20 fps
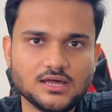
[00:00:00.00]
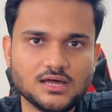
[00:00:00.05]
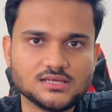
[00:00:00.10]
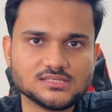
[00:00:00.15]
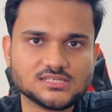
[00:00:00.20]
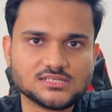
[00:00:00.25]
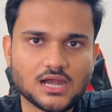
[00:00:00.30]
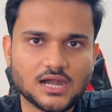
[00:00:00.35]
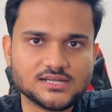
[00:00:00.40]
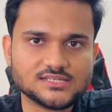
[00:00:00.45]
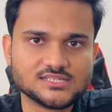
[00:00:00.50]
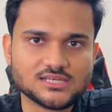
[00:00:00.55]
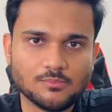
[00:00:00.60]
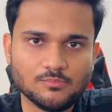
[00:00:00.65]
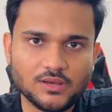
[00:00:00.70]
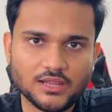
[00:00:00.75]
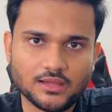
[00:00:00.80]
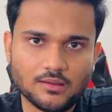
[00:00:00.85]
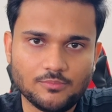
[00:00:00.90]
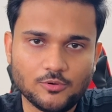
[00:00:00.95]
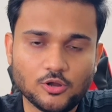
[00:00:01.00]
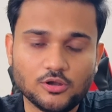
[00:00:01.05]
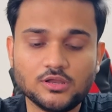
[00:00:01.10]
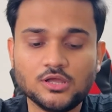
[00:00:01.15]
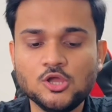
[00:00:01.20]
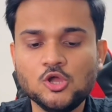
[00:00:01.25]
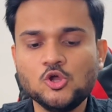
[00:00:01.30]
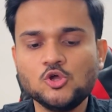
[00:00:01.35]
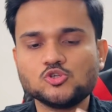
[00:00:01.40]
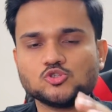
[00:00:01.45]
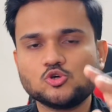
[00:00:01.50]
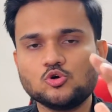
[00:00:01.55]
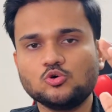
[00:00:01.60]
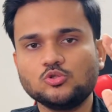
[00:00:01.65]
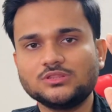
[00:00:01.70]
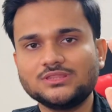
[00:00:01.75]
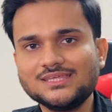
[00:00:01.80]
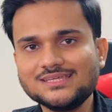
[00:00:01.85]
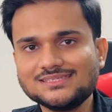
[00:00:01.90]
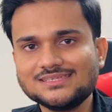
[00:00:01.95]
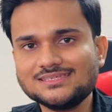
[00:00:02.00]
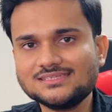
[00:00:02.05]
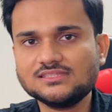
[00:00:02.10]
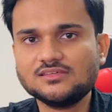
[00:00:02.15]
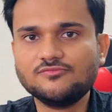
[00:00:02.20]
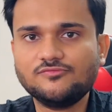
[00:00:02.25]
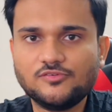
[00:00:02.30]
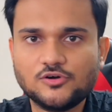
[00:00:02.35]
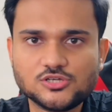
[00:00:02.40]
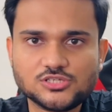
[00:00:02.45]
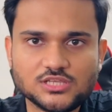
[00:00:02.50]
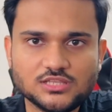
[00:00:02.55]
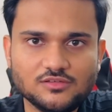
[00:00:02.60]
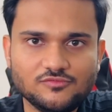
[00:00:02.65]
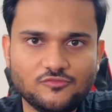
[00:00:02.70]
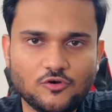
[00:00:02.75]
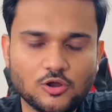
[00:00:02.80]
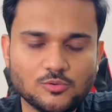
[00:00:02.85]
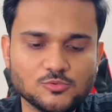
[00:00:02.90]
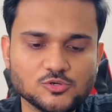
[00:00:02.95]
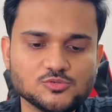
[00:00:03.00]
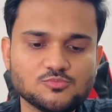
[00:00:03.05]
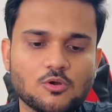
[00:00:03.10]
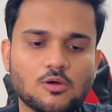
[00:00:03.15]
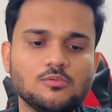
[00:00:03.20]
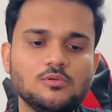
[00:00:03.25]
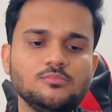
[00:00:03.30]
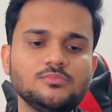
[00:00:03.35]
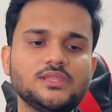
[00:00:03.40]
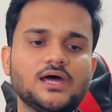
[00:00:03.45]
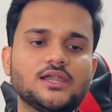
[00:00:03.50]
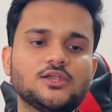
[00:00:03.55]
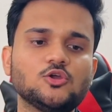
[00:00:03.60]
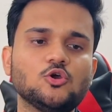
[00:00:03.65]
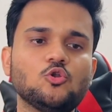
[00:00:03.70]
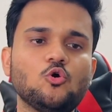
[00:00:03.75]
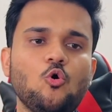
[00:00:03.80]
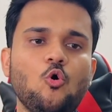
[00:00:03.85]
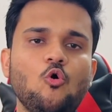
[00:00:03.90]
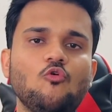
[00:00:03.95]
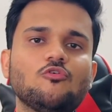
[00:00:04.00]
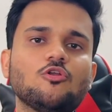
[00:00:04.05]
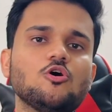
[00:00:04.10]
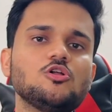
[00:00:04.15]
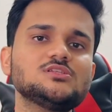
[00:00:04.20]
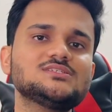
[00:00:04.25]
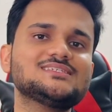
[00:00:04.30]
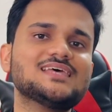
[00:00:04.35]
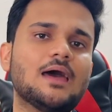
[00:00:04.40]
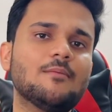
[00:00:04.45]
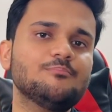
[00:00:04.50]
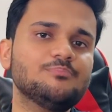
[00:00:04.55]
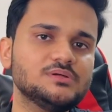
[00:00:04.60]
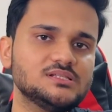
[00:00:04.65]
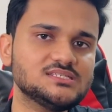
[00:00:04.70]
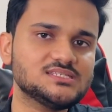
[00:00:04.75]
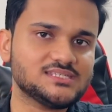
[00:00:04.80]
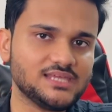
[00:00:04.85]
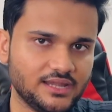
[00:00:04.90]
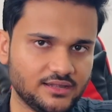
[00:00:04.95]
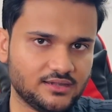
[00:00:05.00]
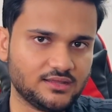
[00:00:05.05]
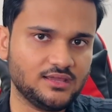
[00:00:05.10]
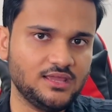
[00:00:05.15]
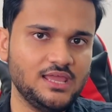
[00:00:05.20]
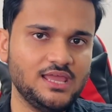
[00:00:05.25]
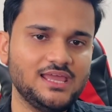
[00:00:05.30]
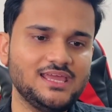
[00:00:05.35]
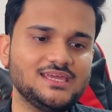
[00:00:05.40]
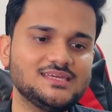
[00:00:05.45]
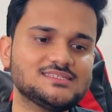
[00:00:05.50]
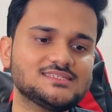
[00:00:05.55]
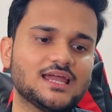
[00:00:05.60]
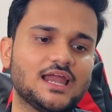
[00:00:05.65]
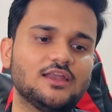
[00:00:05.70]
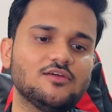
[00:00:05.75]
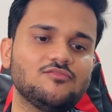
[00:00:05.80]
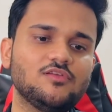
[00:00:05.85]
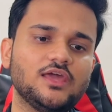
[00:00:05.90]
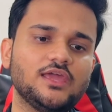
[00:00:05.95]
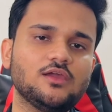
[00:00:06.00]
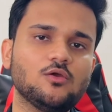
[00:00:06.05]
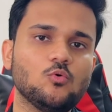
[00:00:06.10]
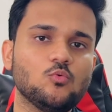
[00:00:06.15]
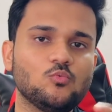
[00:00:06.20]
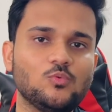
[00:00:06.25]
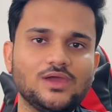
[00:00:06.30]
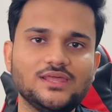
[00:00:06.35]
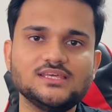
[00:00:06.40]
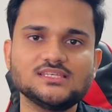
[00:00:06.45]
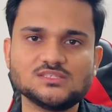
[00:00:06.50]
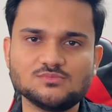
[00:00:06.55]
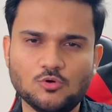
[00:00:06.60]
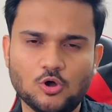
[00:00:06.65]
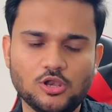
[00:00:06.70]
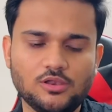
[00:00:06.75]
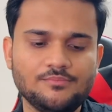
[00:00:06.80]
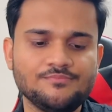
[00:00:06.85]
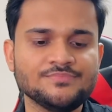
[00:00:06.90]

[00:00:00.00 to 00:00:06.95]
start stumbling upon. So this is the first and the foremost problem, that your overall sample set is kind of like very small.